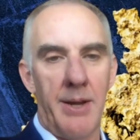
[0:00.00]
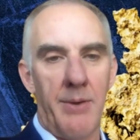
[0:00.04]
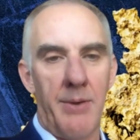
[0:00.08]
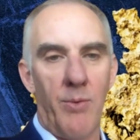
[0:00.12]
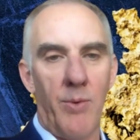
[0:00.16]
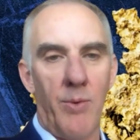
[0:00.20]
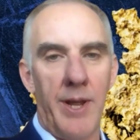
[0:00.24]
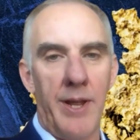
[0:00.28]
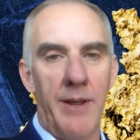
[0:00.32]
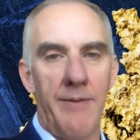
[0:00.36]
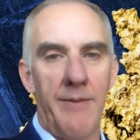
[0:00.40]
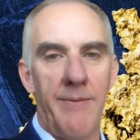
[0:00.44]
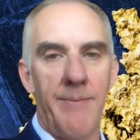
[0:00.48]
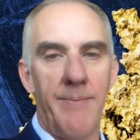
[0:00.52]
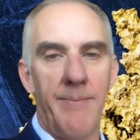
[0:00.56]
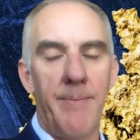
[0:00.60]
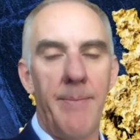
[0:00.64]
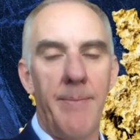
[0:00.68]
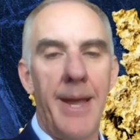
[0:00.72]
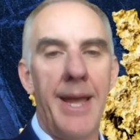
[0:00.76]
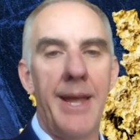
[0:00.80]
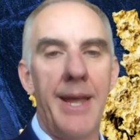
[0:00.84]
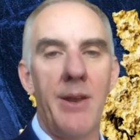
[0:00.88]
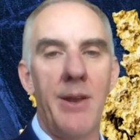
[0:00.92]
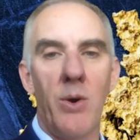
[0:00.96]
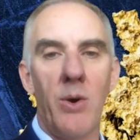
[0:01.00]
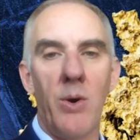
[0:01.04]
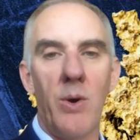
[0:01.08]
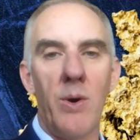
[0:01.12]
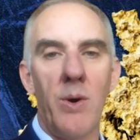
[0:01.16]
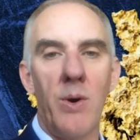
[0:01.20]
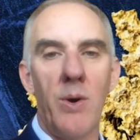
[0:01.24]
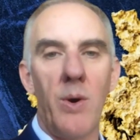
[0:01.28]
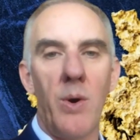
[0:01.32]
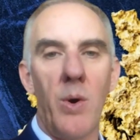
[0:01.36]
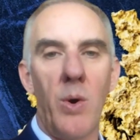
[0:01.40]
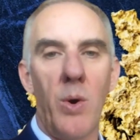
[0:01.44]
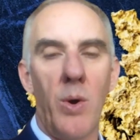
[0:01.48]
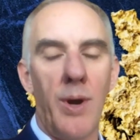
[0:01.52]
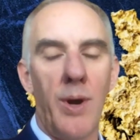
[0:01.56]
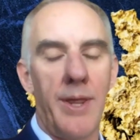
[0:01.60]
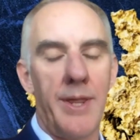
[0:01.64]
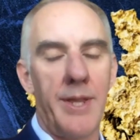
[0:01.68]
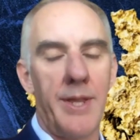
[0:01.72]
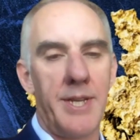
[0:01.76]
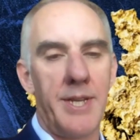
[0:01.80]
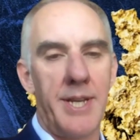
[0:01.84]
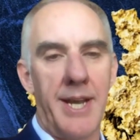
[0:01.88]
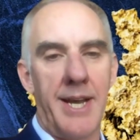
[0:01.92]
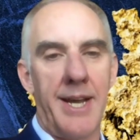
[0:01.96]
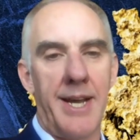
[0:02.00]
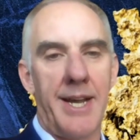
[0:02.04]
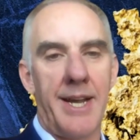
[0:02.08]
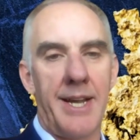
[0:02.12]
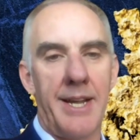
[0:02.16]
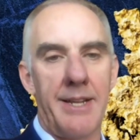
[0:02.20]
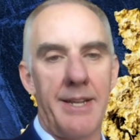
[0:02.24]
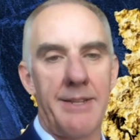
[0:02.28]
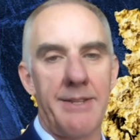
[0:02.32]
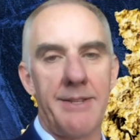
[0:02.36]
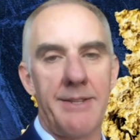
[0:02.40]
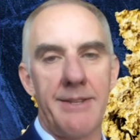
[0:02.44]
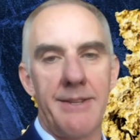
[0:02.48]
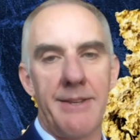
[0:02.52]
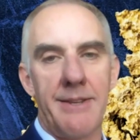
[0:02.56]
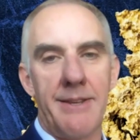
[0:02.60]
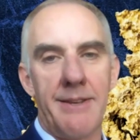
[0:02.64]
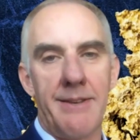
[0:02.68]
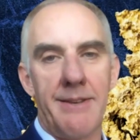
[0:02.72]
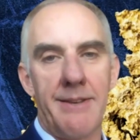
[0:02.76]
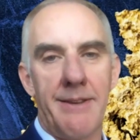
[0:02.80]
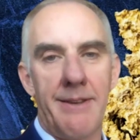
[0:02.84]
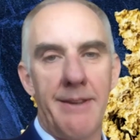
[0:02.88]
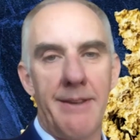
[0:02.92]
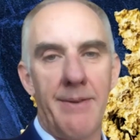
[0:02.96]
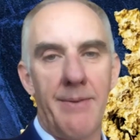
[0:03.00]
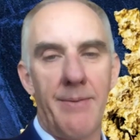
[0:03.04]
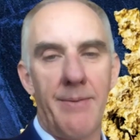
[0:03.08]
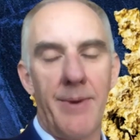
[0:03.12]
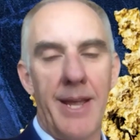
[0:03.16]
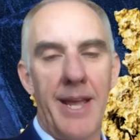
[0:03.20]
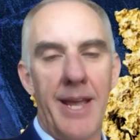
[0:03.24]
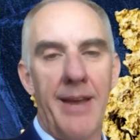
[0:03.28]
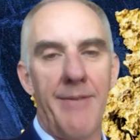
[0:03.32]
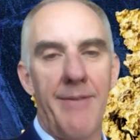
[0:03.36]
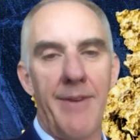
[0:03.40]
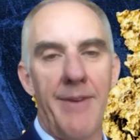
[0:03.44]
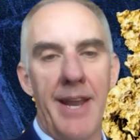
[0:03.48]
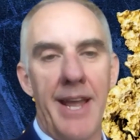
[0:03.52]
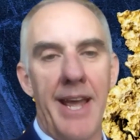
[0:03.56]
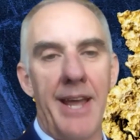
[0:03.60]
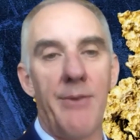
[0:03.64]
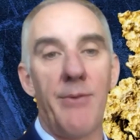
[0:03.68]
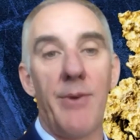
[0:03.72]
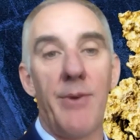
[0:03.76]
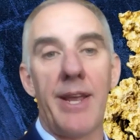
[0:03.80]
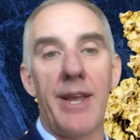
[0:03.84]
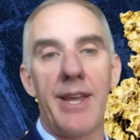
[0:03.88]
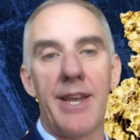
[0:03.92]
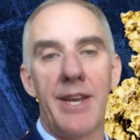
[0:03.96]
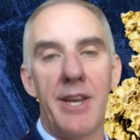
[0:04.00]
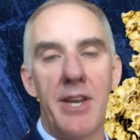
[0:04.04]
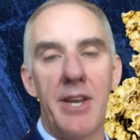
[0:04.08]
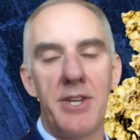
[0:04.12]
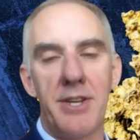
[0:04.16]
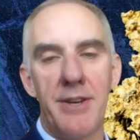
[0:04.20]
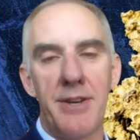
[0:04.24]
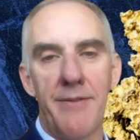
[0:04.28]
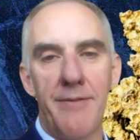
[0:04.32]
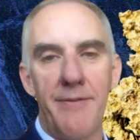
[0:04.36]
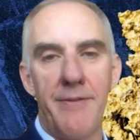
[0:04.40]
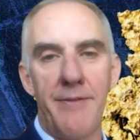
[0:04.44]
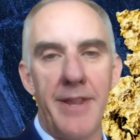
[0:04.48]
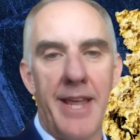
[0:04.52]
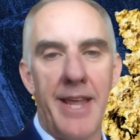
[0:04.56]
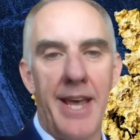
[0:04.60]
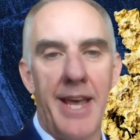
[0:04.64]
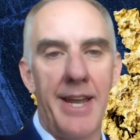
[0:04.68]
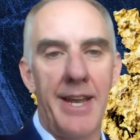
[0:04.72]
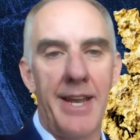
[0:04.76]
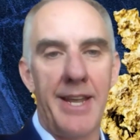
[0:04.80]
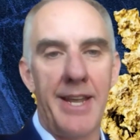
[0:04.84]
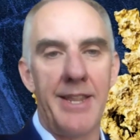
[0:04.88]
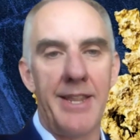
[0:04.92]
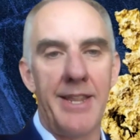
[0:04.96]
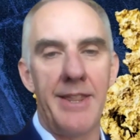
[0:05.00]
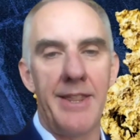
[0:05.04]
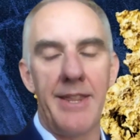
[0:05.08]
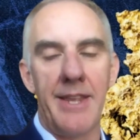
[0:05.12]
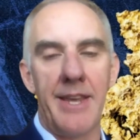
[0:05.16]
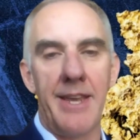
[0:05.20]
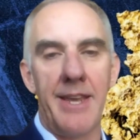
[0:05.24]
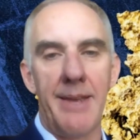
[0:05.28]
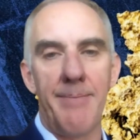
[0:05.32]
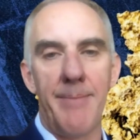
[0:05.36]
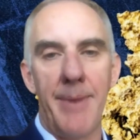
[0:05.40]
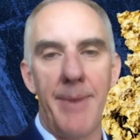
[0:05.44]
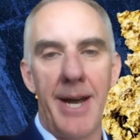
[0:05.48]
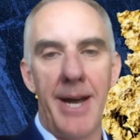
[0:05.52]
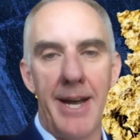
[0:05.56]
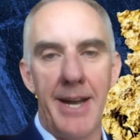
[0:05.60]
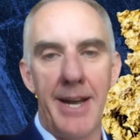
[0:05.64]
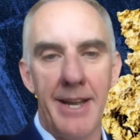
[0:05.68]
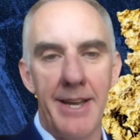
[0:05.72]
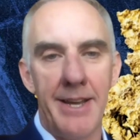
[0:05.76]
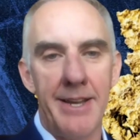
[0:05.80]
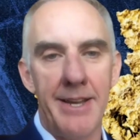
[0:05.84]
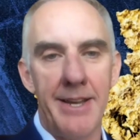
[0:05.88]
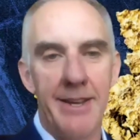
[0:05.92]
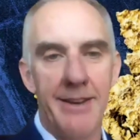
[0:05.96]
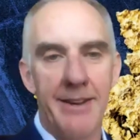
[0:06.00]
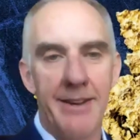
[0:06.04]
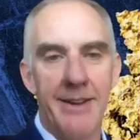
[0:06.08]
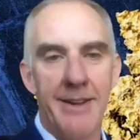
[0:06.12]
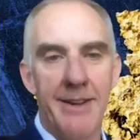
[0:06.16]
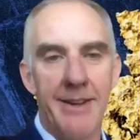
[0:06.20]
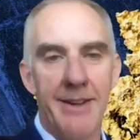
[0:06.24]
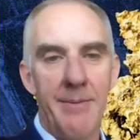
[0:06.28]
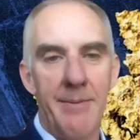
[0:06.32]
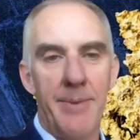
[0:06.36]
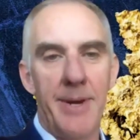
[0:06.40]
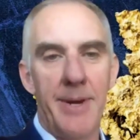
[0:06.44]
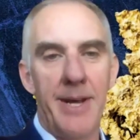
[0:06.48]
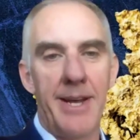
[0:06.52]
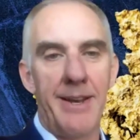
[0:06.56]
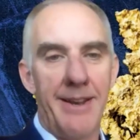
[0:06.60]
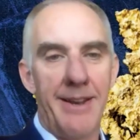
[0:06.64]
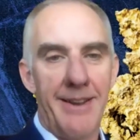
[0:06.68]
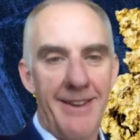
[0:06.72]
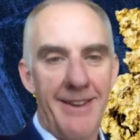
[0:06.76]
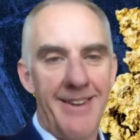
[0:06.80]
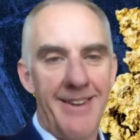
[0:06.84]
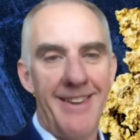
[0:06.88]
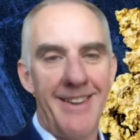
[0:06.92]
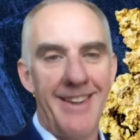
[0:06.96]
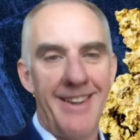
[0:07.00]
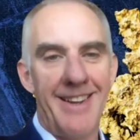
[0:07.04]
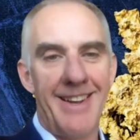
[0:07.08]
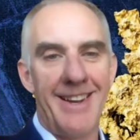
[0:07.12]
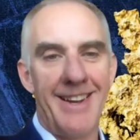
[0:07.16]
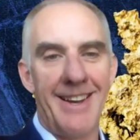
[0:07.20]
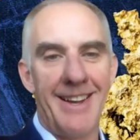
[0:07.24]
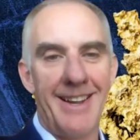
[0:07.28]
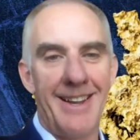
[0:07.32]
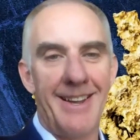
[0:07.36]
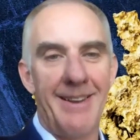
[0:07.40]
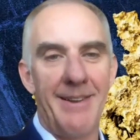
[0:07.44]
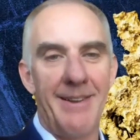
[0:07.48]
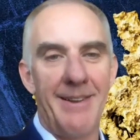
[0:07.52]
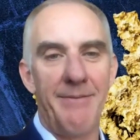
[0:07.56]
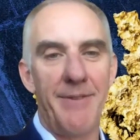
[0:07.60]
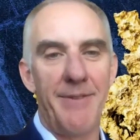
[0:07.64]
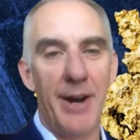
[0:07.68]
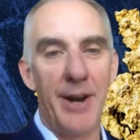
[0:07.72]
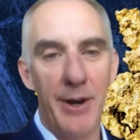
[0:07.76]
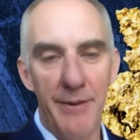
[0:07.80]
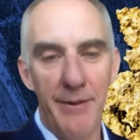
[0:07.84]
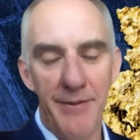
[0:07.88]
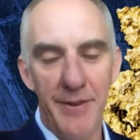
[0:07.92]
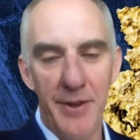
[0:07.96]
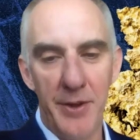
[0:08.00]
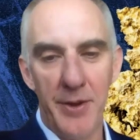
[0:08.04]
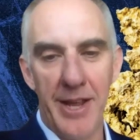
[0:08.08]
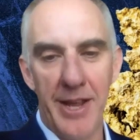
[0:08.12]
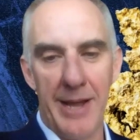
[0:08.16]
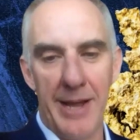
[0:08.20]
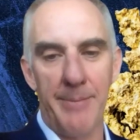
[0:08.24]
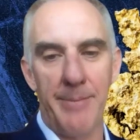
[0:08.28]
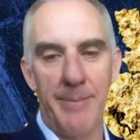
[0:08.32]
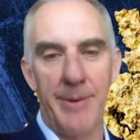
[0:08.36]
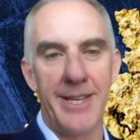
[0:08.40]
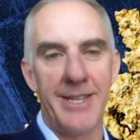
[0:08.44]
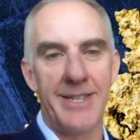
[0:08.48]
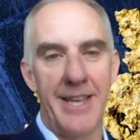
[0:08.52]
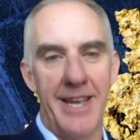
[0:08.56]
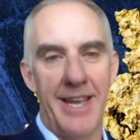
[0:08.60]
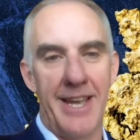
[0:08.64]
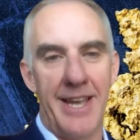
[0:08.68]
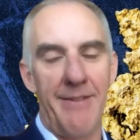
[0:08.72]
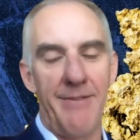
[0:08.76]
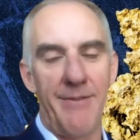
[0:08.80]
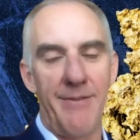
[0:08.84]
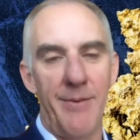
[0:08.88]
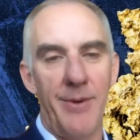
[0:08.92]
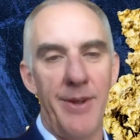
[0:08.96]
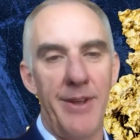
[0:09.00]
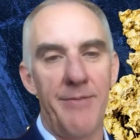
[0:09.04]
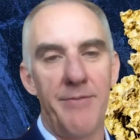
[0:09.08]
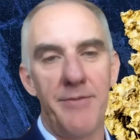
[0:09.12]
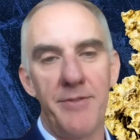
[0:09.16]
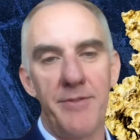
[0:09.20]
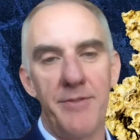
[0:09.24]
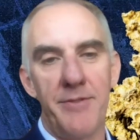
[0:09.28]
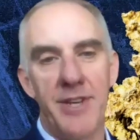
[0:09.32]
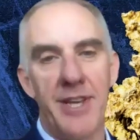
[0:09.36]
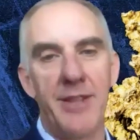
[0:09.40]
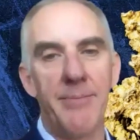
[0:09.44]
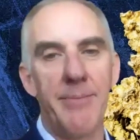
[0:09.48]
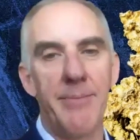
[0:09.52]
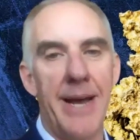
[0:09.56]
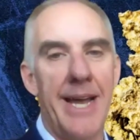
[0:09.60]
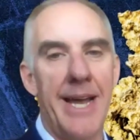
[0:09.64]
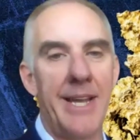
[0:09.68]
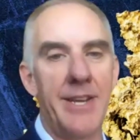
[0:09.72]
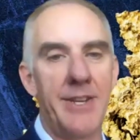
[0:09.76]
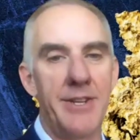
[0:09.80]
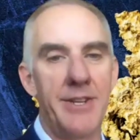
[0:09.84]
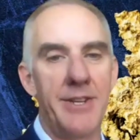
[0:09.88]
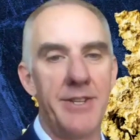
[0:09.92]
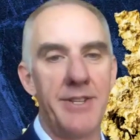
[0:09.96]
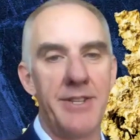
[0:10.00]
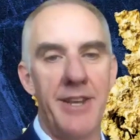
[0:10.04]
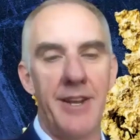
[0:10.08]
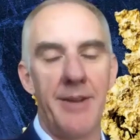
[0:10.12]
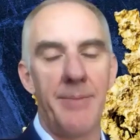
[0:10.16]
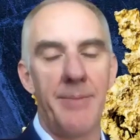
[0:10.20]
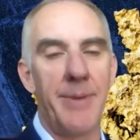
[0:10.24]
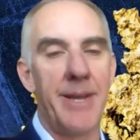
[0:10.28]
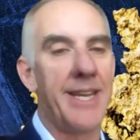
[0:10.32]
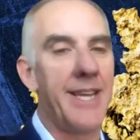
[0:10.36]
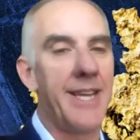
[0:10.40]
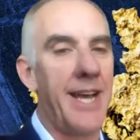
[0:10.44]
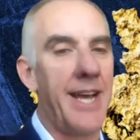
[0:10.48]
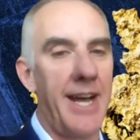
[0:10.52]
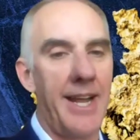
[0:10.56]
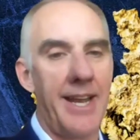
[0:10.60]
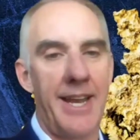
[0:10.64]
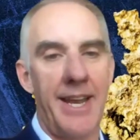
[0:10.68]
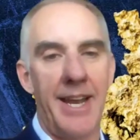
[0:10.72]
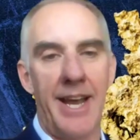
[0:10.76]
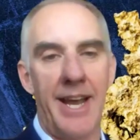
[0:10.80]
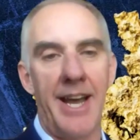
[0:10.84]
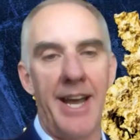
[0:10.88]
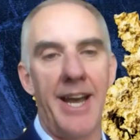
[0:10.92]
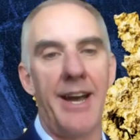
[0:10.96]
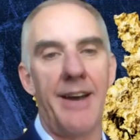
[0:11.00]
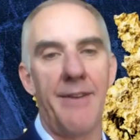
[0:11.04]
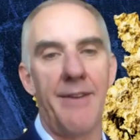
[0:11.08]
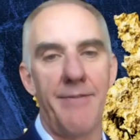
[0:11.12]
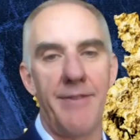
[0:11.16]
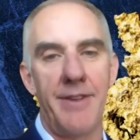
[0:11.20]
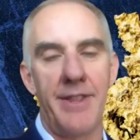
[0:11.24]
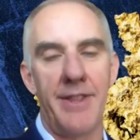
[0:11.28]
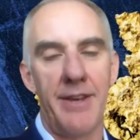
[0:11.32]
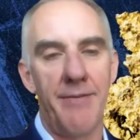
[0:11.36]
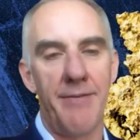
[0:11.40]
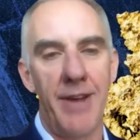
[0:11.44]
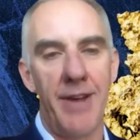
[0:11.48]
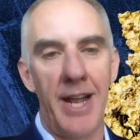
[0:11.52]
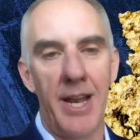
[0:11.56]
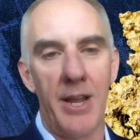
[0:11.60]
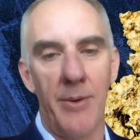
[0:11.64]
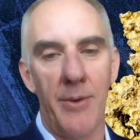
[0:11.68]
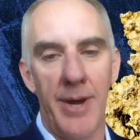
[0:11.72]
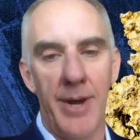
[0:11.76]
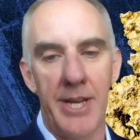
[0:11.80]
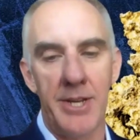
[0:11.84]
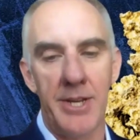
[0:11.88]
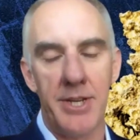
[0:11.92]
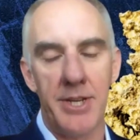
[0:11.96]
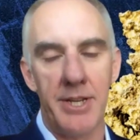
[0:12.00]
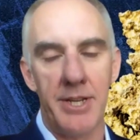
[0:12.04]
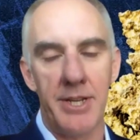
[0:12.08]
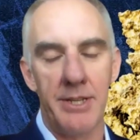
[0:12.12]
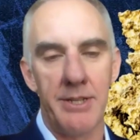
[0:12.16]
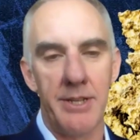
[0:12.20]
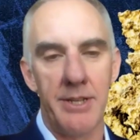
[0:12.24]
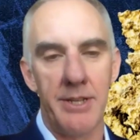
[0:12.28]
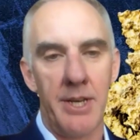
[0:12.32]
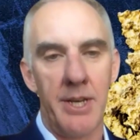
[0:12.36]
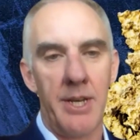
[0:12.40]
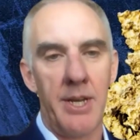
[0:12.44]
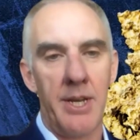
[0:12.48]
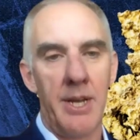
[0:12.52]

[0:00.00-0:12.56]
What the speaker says: We've met all of the targets. We haven't had recognition for that in the market, but very few companies have. We haven't seen the majors that have been cut in half in their valuations.